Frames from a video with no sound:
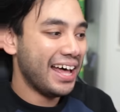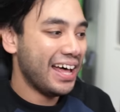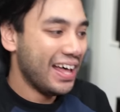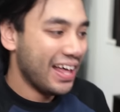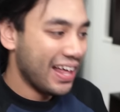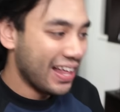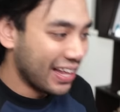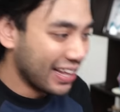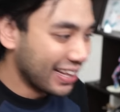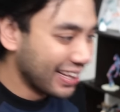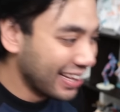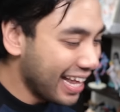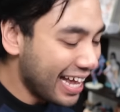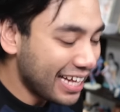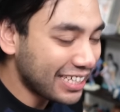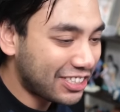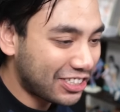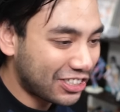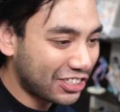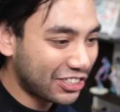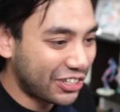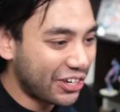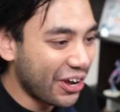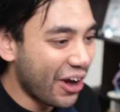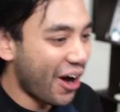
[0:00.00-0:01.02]

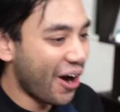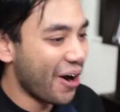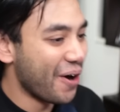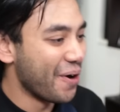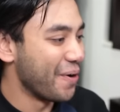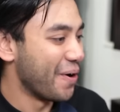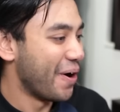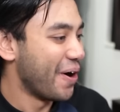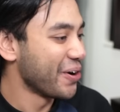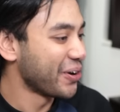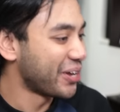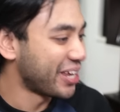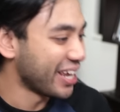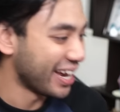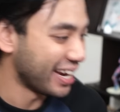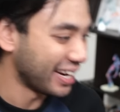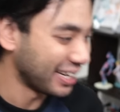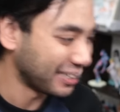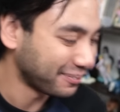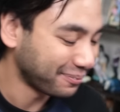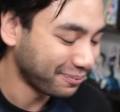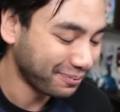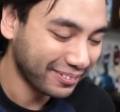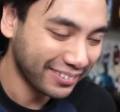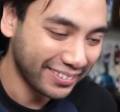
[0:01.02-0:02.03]
Let's go.
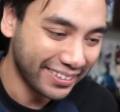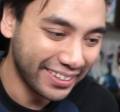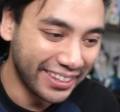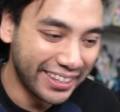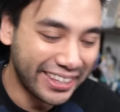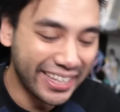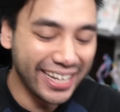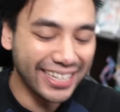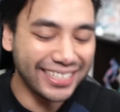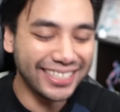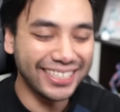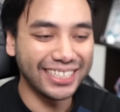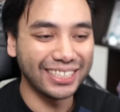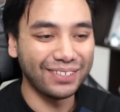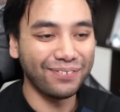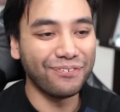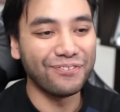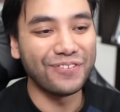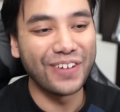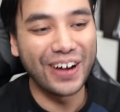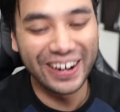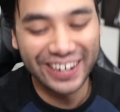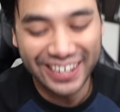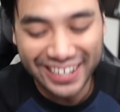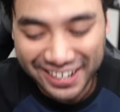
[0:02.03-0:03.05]
Okay, this is
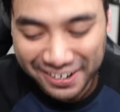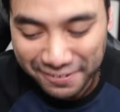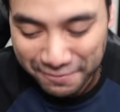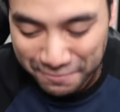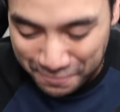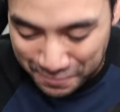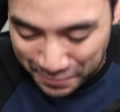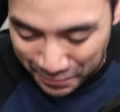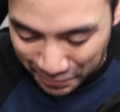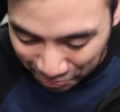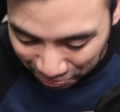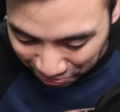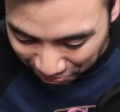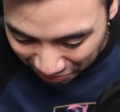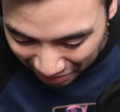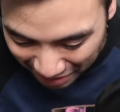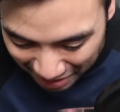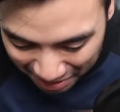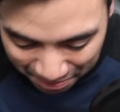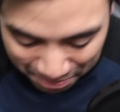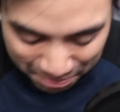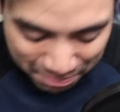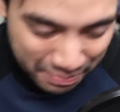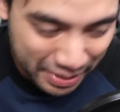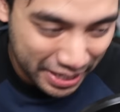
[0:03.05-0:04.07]
funny.
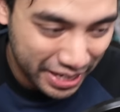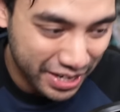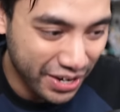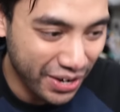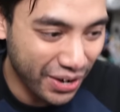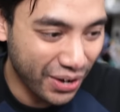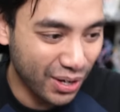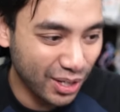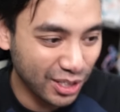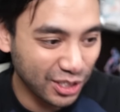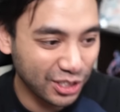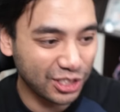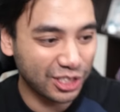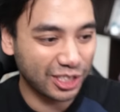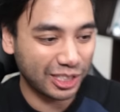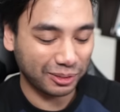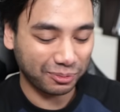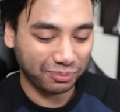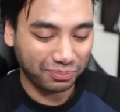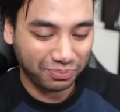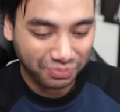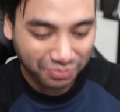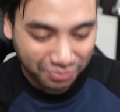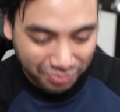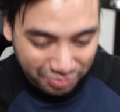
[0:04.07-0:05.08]
Because
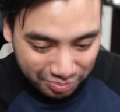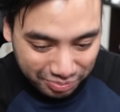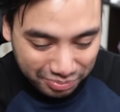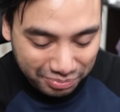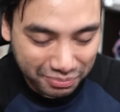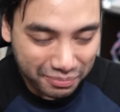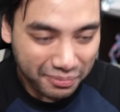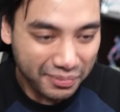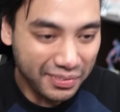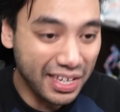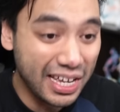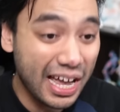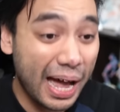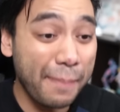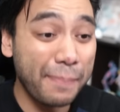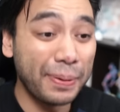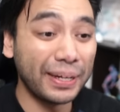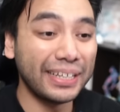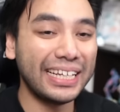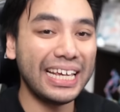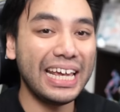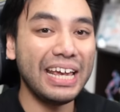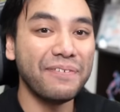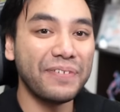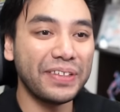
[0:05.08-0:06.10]
I
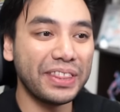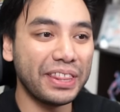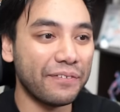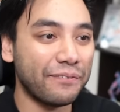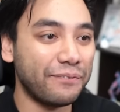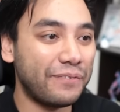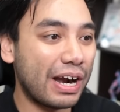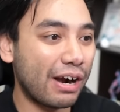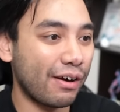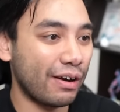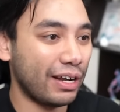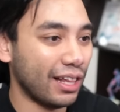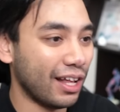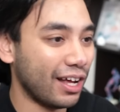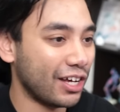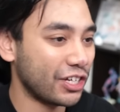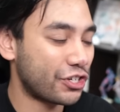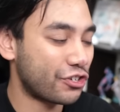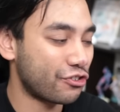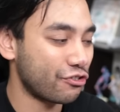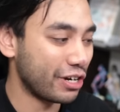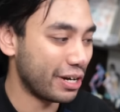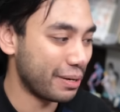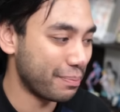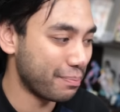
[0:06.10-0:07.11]
believe in the very last
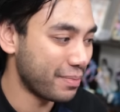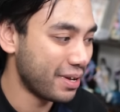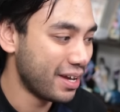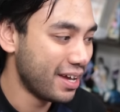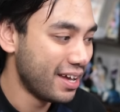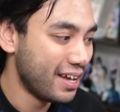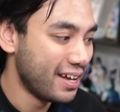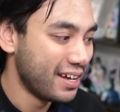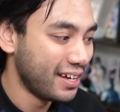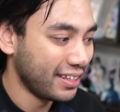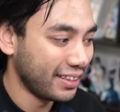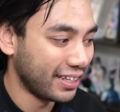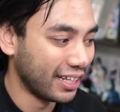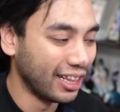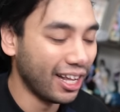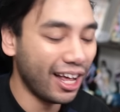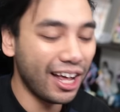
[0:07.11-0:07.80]
stream, I